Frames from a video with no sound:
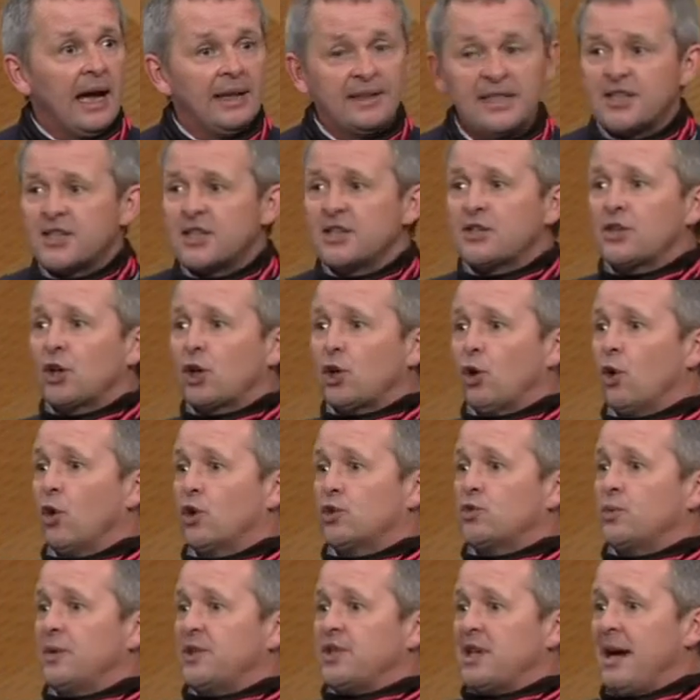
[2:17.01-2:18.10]
This is a
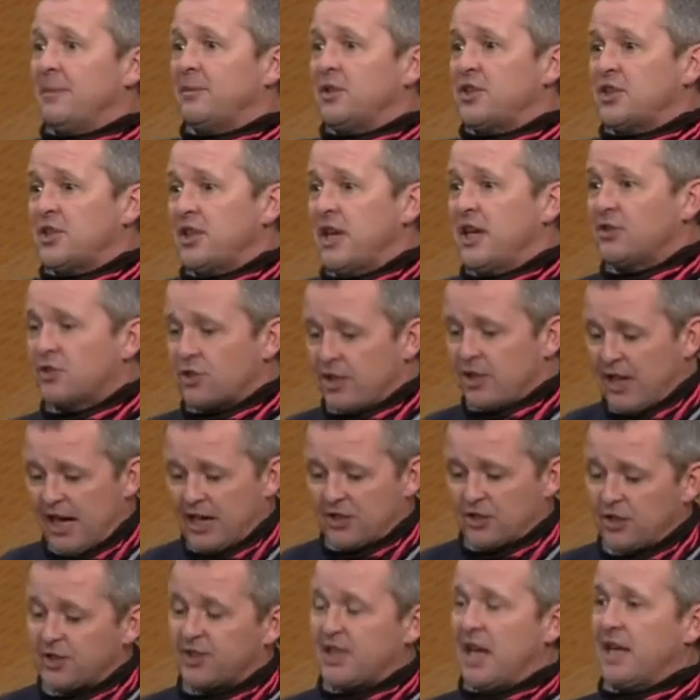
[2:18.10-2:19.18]
court which Amnesty
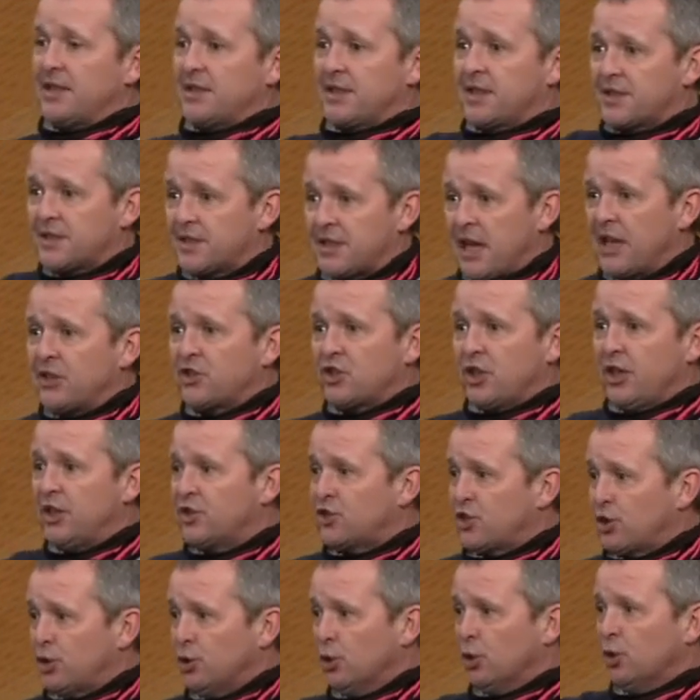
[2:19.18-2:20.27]
International says is essentially a
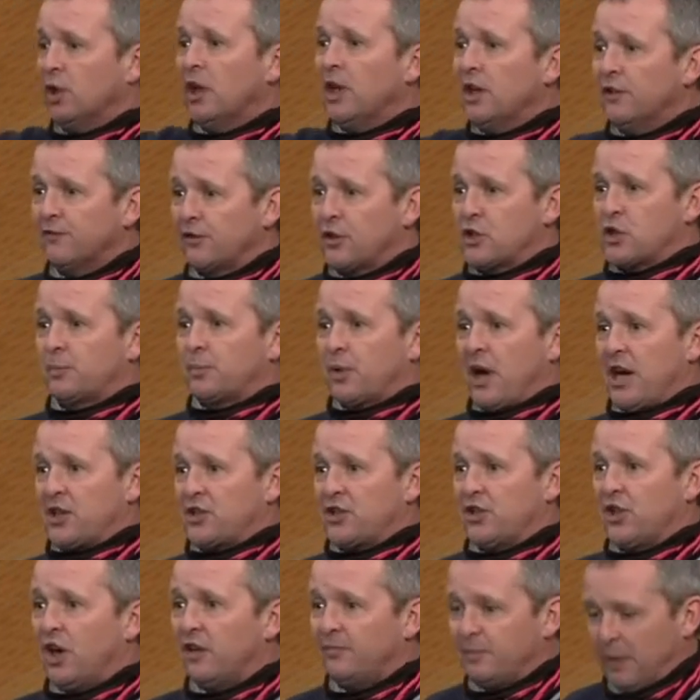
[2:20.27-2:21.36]
tool for
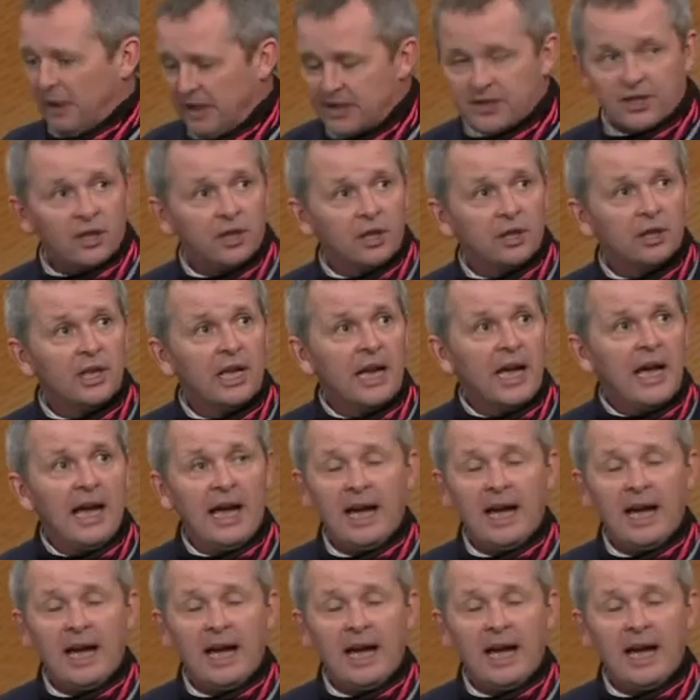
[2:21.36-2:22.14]
suppression of political